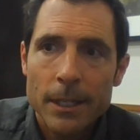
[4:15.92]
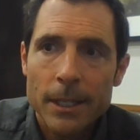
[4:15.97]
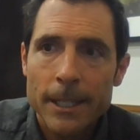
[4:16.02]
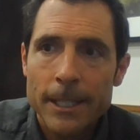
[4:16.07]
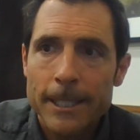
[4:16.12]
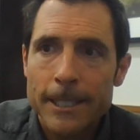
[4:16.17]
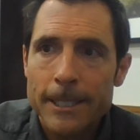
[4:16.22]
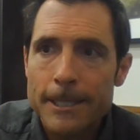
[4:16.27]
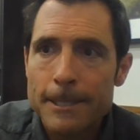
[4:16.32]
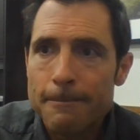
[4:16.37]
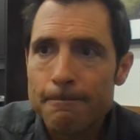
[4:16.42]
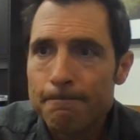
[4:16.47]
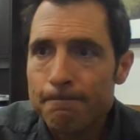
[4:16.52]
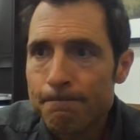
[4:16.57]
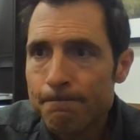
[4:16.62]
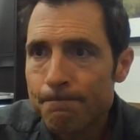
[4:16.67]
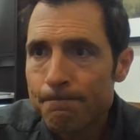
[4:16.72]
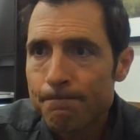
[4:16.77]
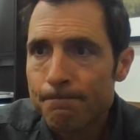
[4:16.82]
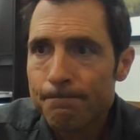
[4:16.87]

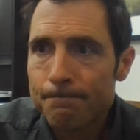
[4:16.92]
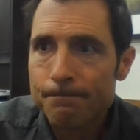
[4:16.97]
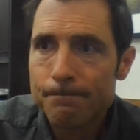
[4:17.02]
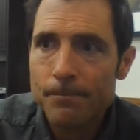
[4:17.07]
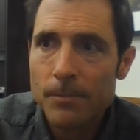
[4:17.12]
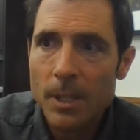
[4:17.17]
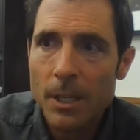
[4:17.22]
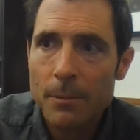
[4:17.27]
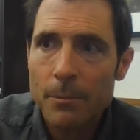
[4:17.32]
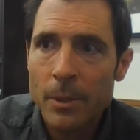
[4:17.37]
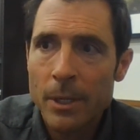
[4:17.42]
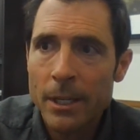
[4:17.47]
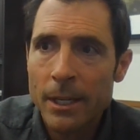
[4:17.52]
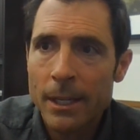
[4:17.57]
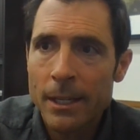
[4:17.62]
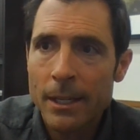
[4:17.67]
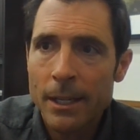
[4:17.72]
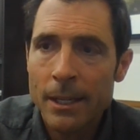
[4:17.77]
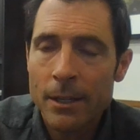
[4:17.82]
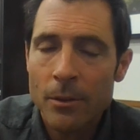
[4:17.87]
But
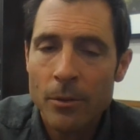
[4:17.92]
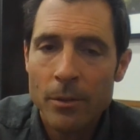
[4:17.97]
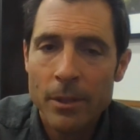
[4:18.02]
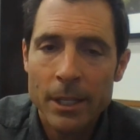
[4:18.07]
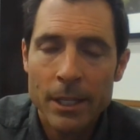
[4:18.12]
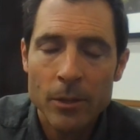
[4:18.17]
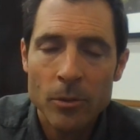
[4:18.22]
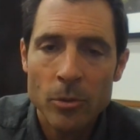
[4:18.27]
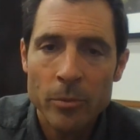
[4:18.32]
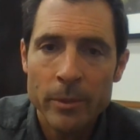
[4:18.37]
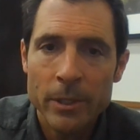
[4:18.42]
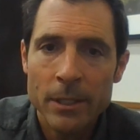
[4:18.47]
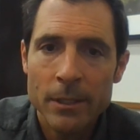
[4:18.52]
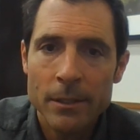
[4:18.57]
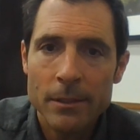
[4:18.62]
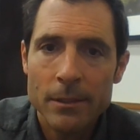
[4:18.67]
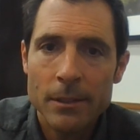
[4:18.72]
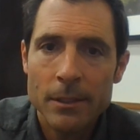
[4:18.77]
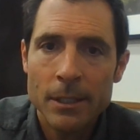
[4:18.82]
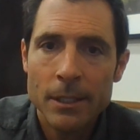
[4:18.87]
I don't think it will
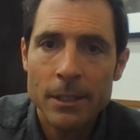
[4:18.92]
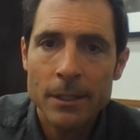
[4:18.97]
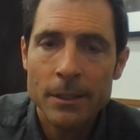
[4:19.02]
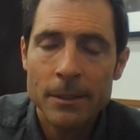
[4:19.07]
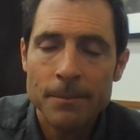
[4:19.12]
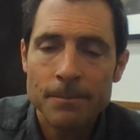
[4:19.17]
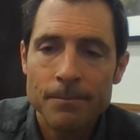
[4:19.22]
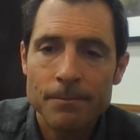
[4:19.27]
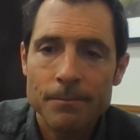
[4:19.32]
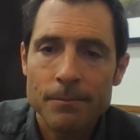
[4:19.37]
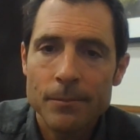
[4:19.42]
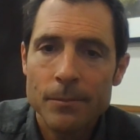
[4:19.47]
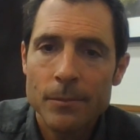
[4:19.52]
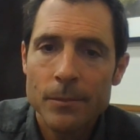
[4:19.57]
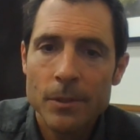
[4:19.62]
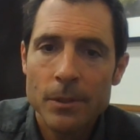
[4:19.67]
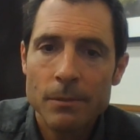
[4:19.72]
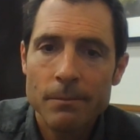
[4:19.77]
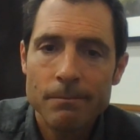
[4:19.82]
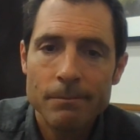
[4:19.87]
be
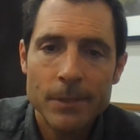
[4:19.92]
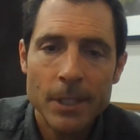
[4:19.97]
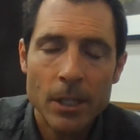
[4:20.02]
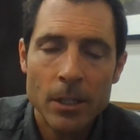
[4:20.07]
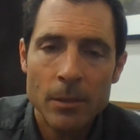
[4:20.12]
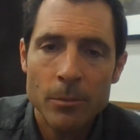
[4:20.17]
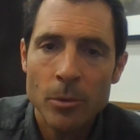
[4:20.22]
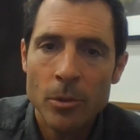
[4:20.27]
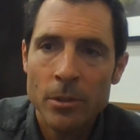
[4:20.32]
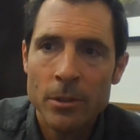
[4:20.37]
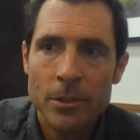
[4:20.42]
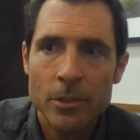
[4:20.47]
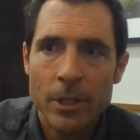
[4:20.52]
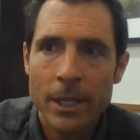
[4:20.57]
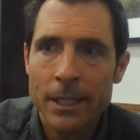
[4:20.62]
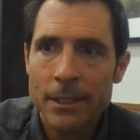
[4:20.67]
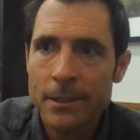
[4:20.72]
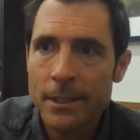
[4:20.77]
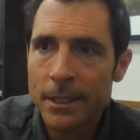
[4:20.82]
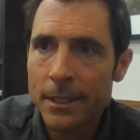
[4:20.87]
terrible or
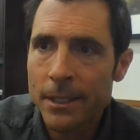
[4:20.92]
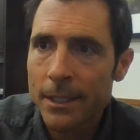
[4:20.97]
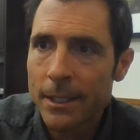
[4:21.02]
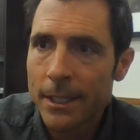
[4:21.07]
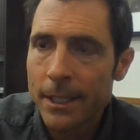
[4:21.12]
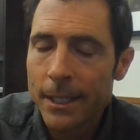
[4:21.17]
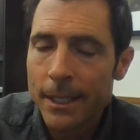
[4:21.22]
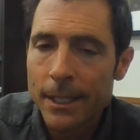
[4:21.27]
drastic.